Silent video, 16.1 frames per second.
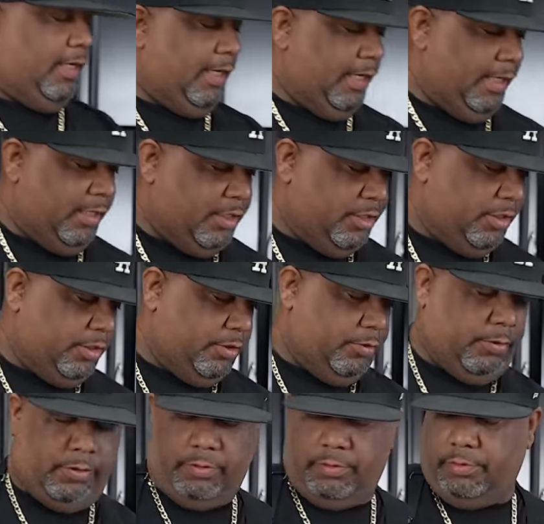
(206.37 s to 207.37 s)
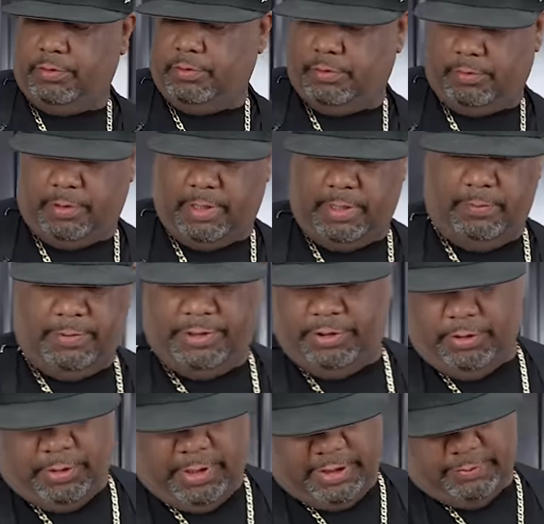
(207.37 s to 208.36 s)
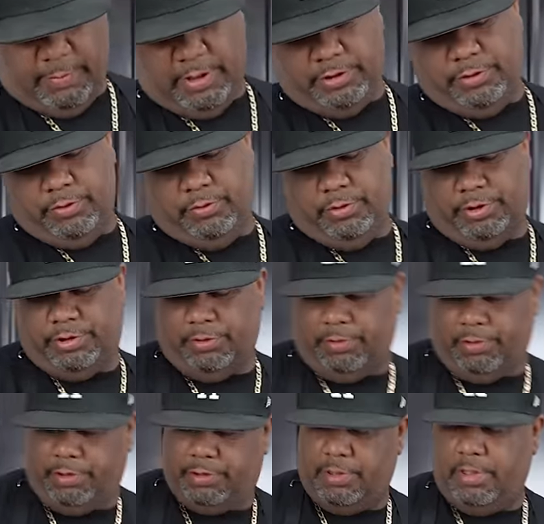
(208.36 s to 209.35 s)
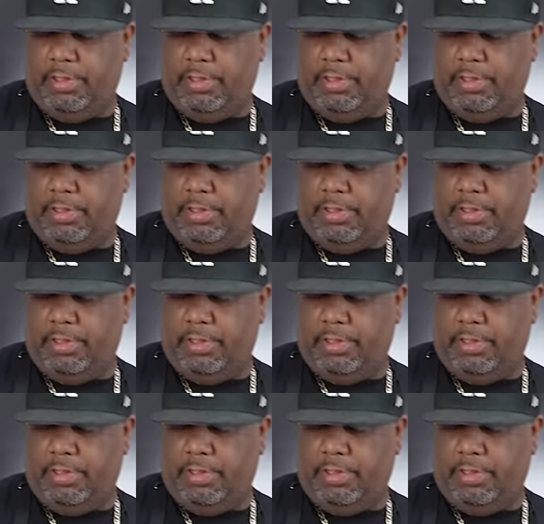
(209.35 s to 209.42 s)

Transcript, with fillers: any cooking oil, right? But you know, that's my tool of choice.